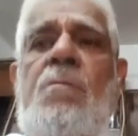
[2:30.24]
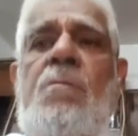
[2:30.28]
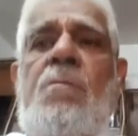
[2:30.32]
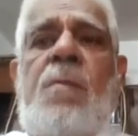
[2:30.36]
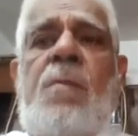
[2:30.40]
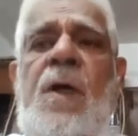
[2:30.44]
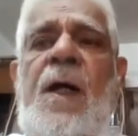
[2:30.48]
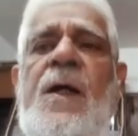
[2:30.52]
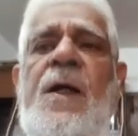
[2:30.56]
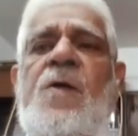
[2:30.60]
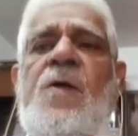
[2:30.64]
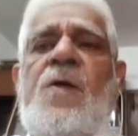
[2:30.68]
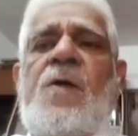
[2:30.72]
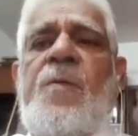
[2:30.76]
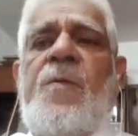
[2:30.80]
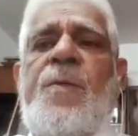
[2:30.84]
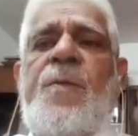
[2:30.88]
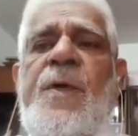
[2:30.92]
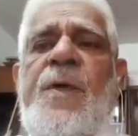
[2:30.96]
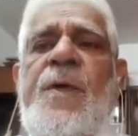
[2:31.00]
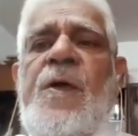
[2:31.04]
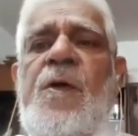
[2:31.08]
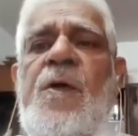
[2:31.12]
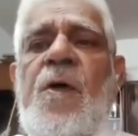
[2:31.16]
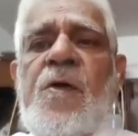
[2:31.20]
kind of
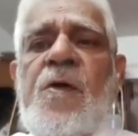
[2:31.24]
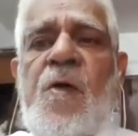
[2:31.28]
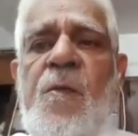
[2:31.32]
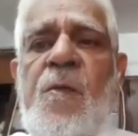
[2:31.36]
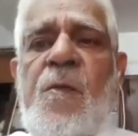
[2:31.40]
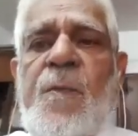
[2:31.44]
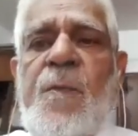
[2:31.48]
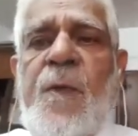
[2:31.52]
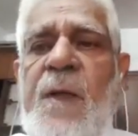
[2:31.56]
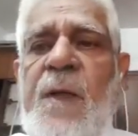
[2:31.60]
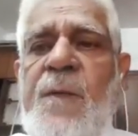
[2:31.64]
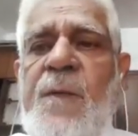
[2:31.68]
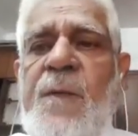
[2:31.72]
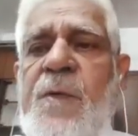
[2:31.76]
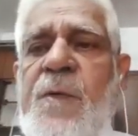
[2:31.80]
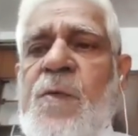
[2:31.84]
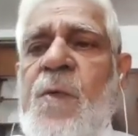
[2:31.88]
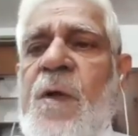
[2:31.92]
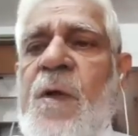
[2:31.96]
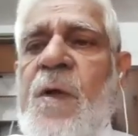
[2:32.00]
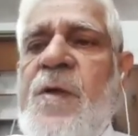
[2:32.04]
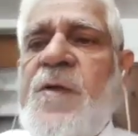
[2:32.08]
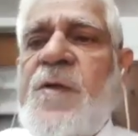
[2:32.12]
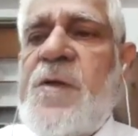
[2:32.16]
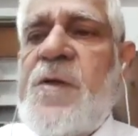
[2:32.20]
preoccupied with
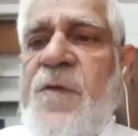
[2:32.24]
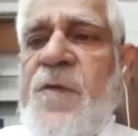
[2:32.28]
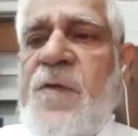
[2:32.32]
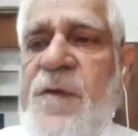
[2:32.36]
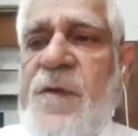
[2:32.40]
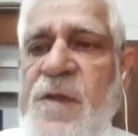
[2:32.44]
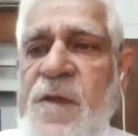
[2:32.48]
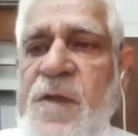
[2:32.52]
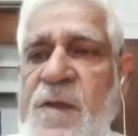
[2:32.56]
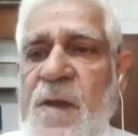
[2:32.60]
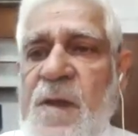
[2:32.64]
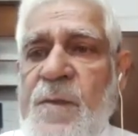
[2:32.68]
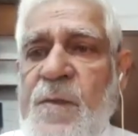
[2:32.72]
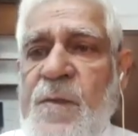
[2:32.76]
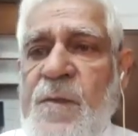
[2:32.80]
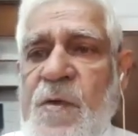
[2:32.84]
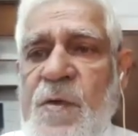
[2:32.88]
what is stressing them